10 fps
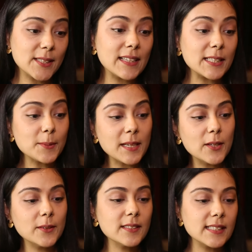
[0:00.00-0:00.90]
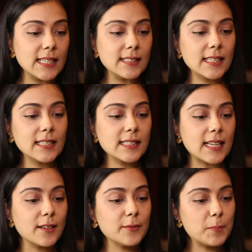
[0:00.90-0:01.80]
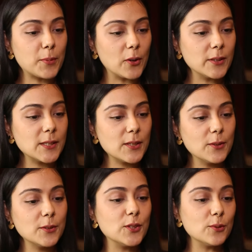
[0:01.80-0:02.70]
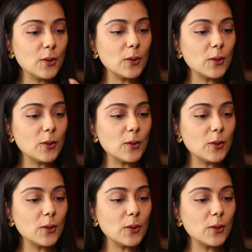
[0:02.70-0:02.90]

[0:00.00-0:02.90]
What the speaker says: So that's why, you know, the seasoning inside of the prawns, you do go